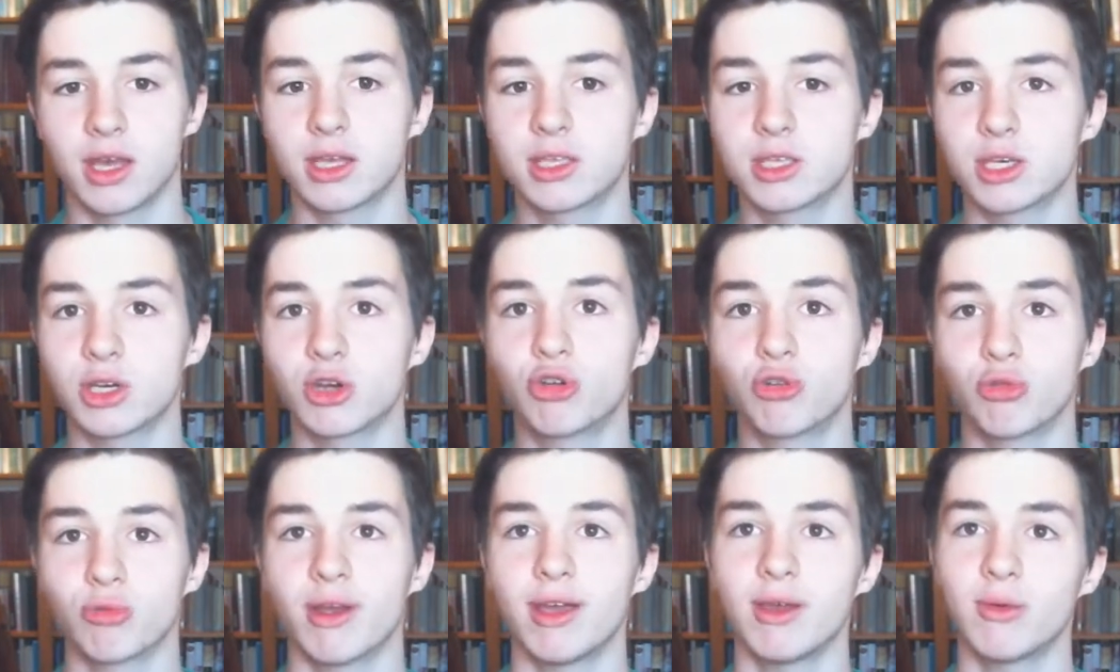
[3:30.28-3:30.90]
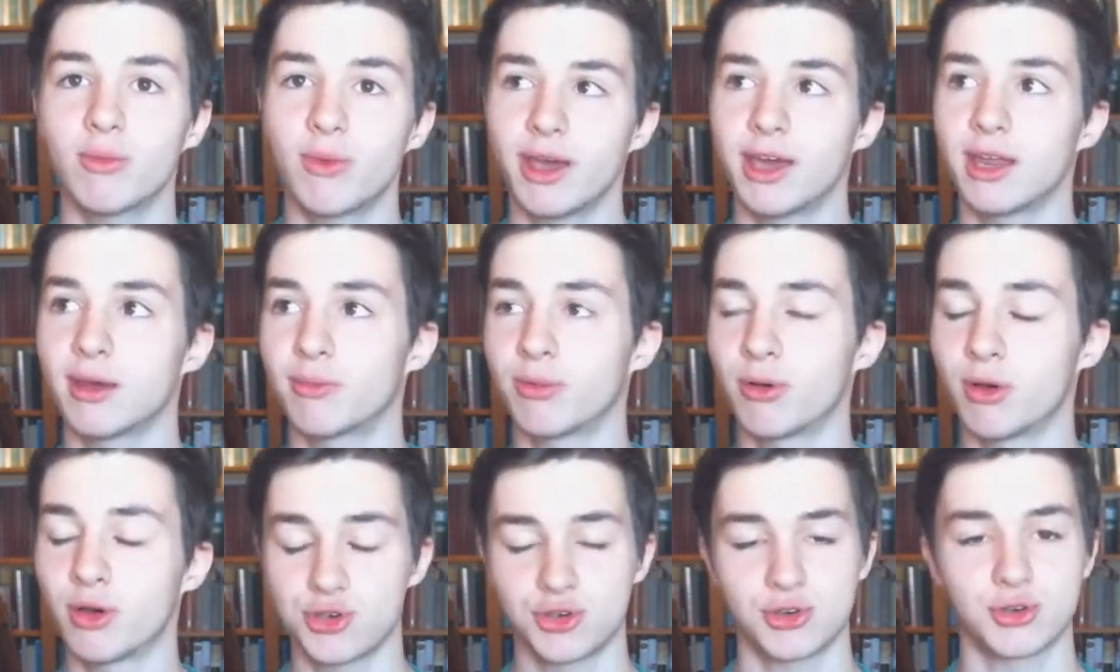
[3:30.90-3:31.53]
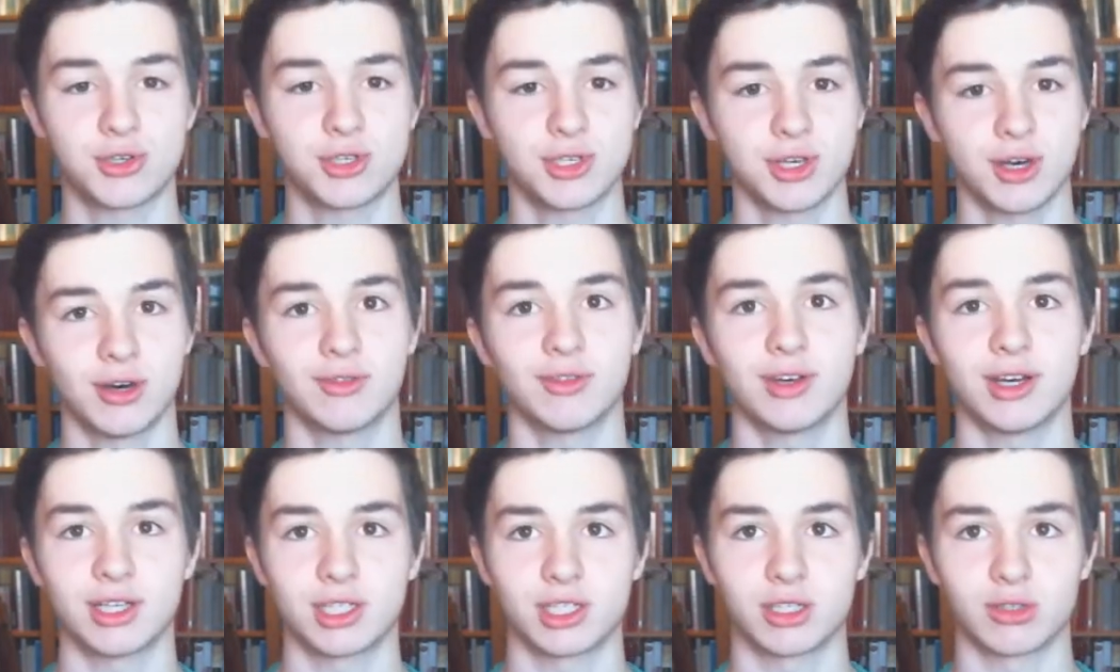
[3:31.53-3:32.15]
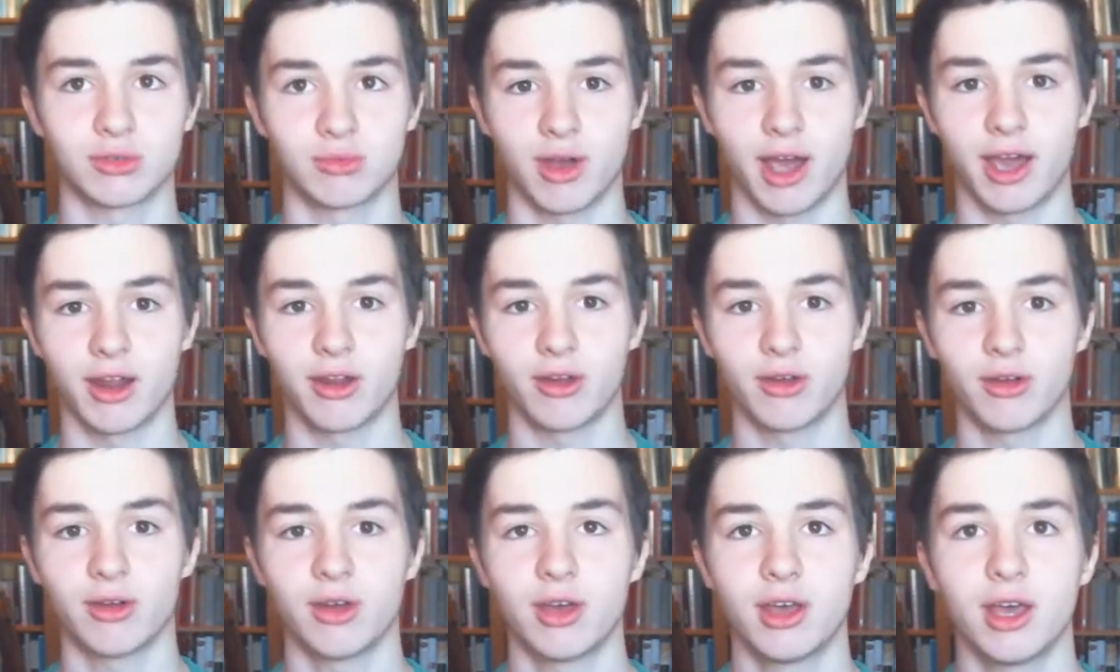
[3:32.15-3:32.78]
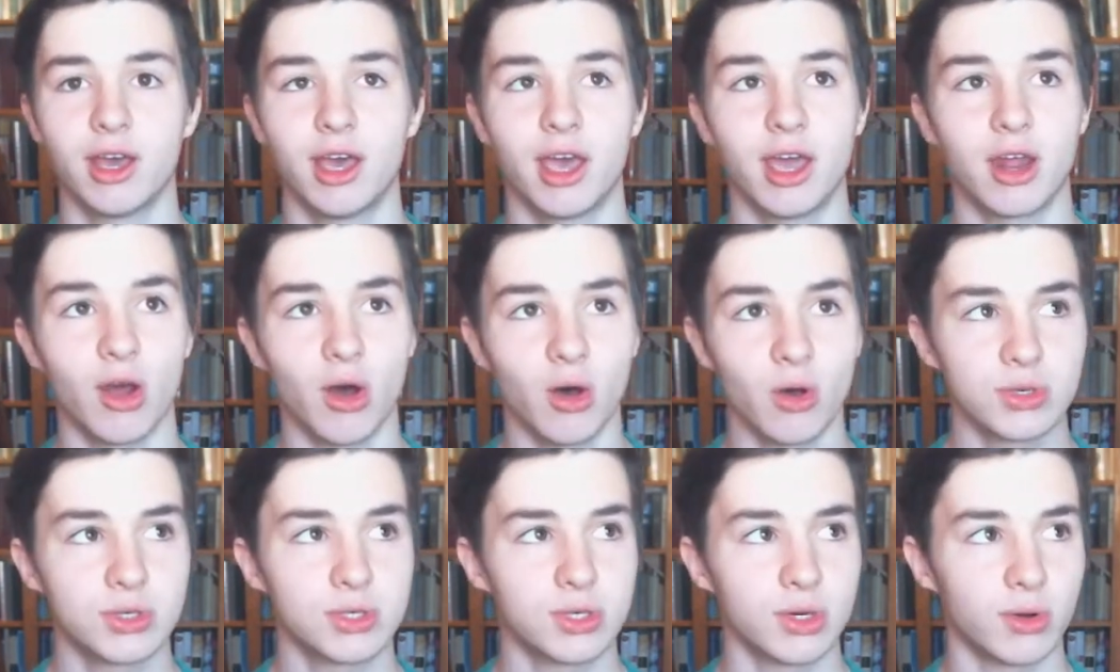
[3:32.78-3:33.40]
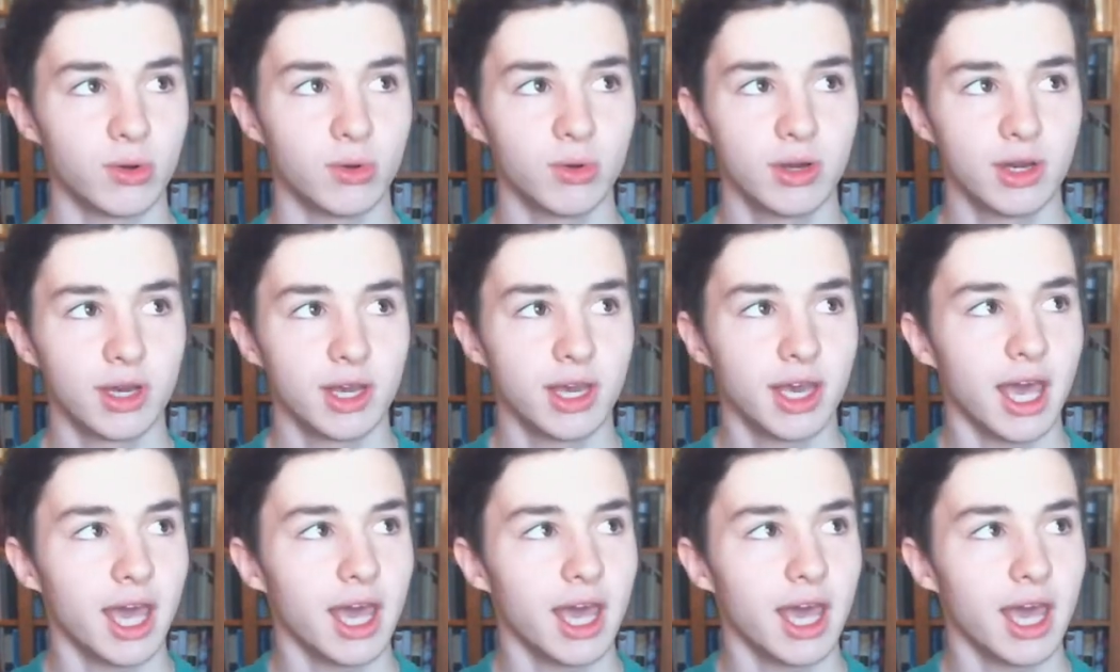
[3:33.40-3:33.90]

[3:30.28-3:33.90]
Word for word: It's a great way to push yourself as a writer, and also,